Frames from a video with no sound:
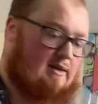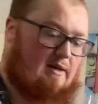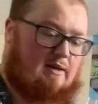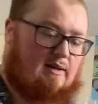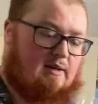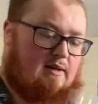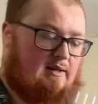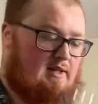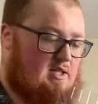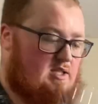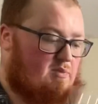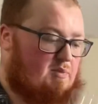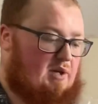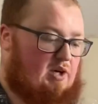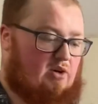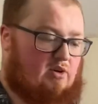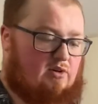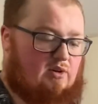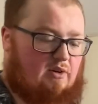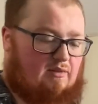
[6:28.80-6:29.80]
This would be
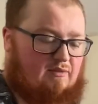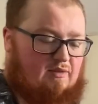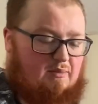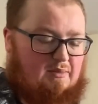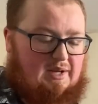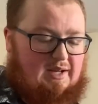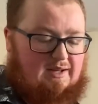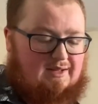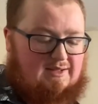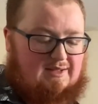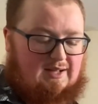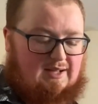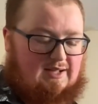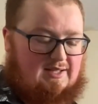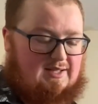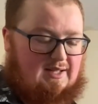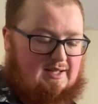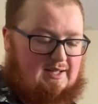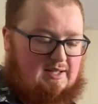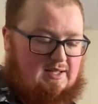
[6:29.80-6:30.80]
good enough for me because, like I
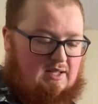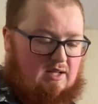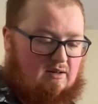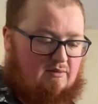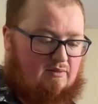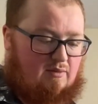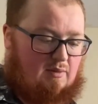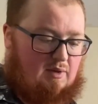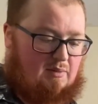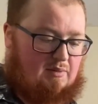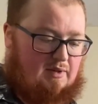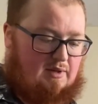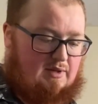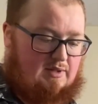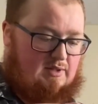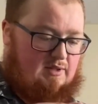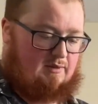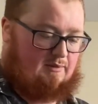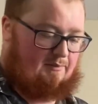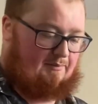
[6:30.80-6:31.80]
said, these are for my
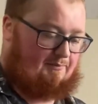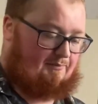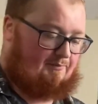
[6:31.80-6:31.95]
personal.